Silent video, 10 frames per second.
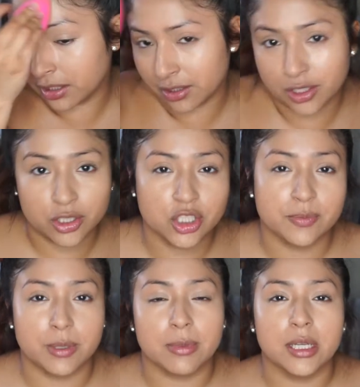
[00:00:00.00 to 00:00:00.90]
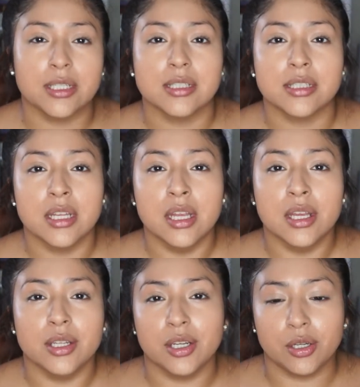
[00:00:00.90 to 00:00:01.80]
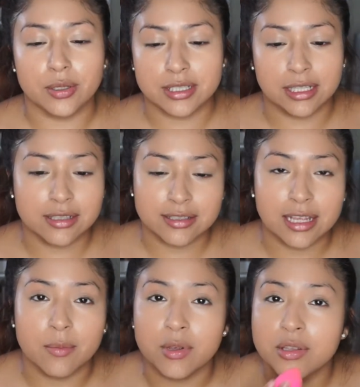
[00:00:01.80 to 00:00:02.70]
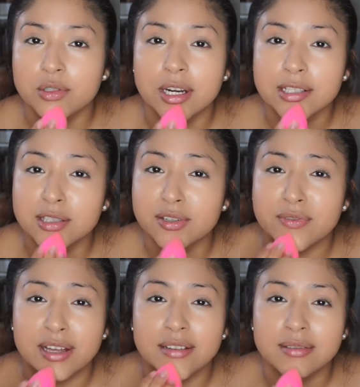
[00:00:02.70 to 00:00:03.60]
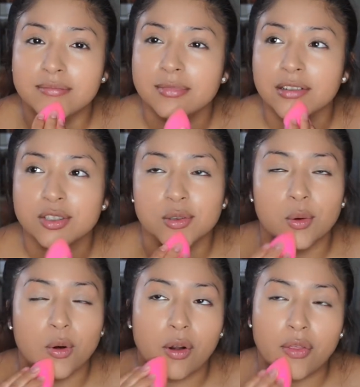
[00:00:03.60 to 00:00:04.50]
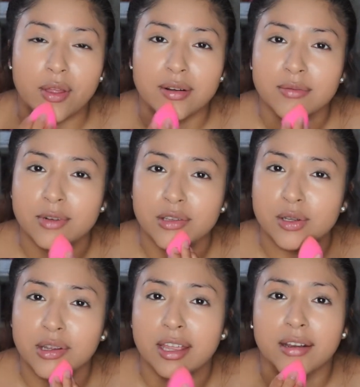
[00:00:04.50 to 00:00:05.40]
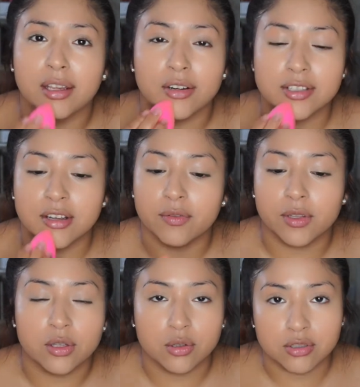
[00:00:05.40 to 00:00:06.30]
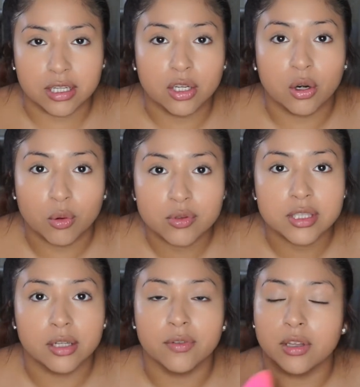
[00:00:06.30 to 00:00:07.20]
And it could just be because, you know, it's not the same when you try stuff at a store than when you get it yourself and you use like your own stuff.